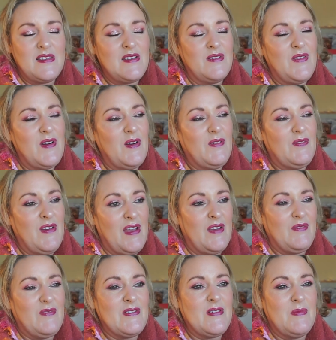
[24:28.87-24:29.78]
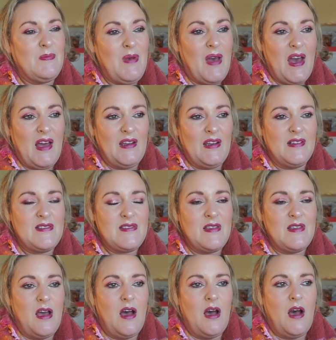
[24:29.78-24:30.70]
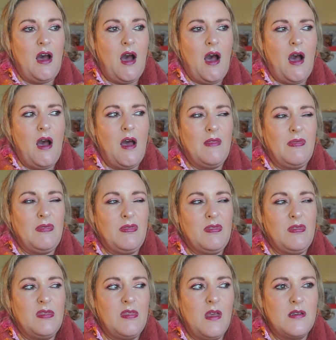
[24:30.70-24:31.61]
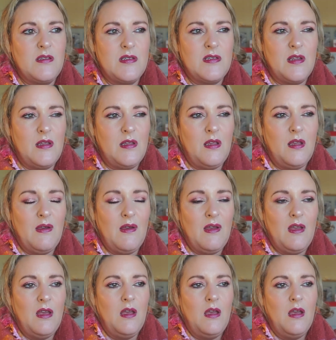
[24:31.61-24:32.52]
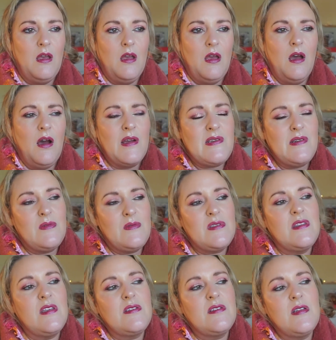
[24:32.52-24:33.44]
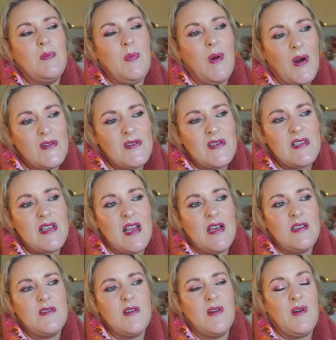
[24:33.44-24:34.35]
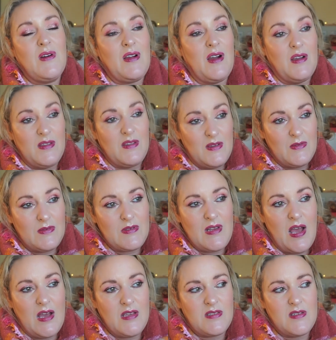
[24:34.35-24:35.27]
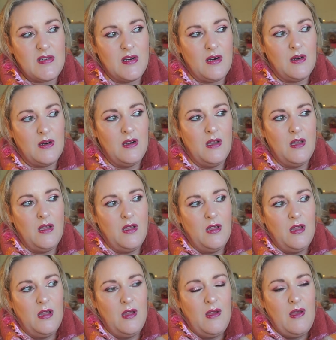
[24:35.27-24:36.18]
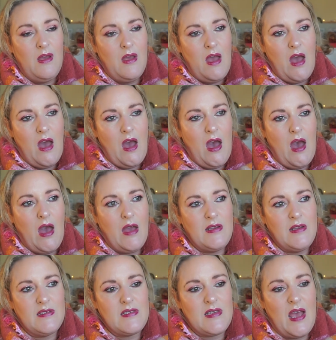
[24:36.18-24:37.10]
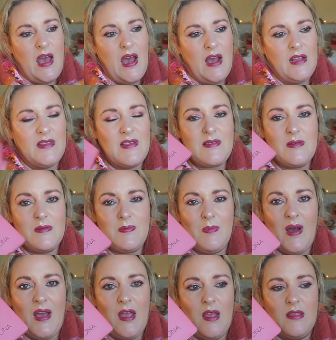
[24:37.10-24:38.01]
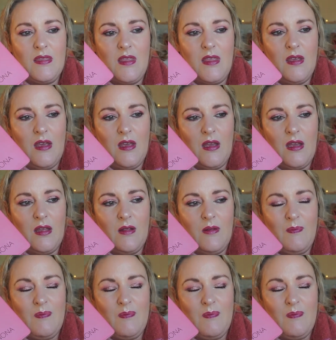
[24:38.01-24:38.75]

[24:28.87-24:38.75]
of her favorite palettes that she, I don't know, was it that she purchased last year or got used last year. And this was the